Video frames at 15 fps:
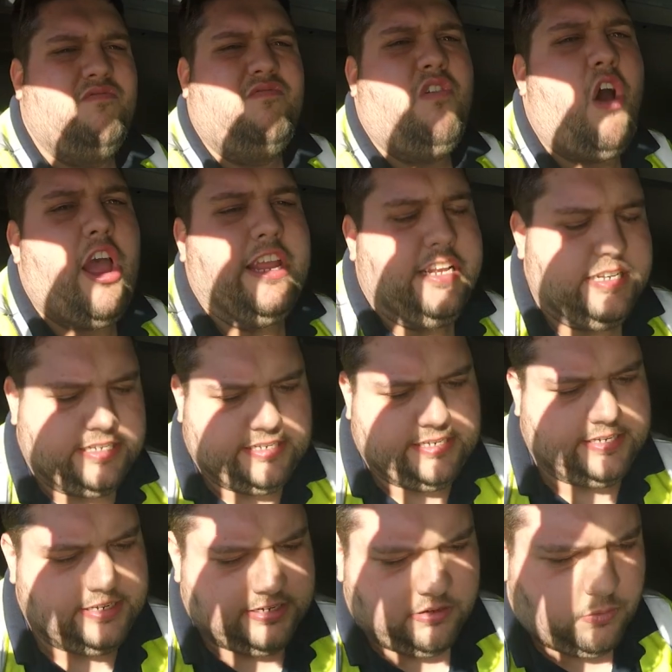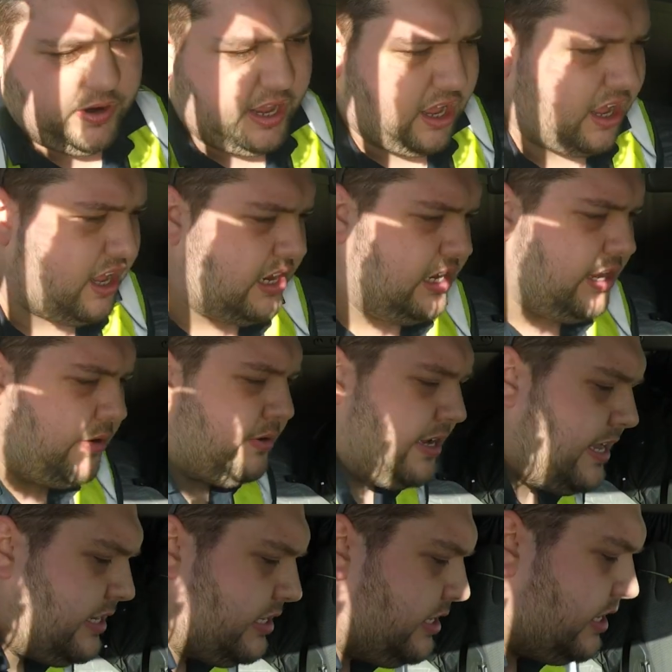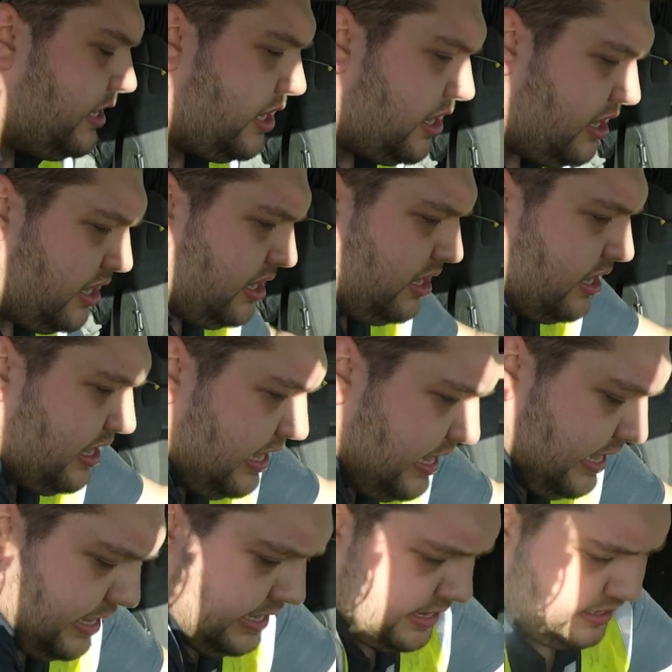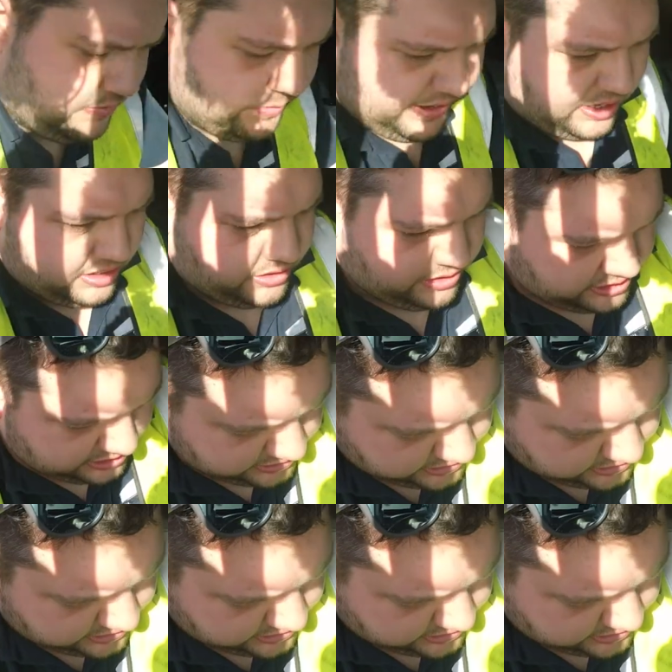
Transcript: Right, we are unloaded and we are good to